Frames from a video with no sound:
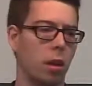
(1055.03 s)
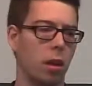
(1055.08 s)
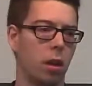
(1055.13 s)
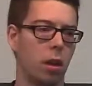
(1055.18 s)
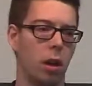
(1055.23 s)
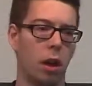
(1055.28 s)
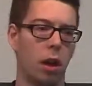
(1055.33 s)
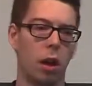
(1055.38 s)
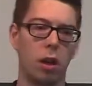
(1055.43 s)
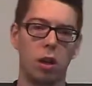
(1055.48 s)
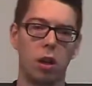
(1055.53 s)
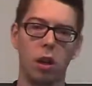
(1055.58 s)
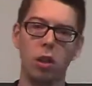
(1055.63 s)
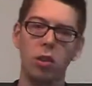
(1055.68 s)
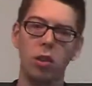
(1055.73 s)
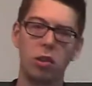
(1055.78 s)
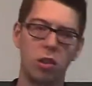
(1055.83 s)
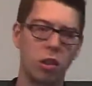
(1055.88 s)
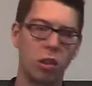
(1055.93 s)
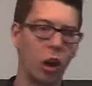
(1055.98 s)
a good
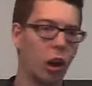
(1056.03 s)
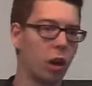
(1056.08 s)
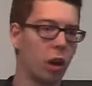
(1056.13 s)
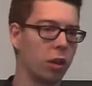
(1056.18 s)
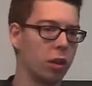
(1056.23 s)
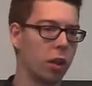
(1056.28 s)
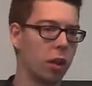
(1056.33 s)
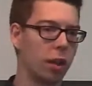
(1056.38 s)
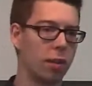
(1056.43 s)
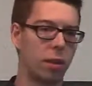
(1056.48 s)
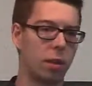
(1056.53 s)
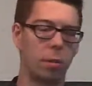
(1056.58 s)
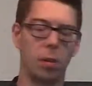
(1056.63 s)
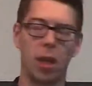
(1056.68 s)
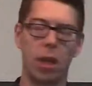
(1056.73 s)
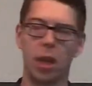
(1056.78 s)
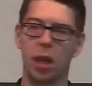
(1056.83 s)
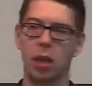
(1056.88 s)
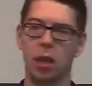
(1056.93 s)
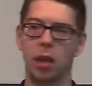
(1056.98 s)
start doesn't
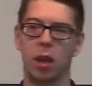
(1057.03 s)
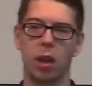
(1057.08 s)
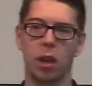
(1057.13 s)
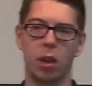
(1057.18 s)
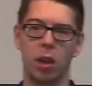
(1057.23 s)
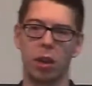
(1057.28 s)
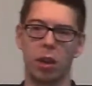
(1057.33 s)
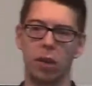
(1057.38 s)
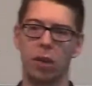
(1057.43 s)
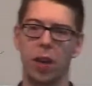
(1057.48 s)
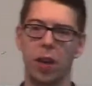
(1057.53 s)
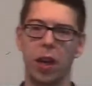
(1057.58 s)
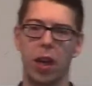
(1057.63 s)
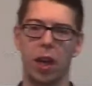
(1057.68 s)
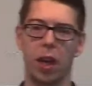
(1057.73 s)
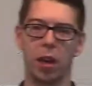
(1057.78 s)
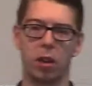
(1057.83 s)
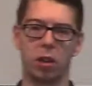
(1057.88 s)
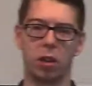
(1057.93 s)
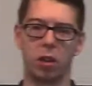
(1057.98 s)
mean a good
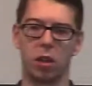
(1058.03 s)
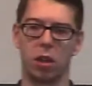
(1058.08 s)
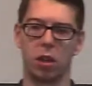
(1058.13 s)
finish.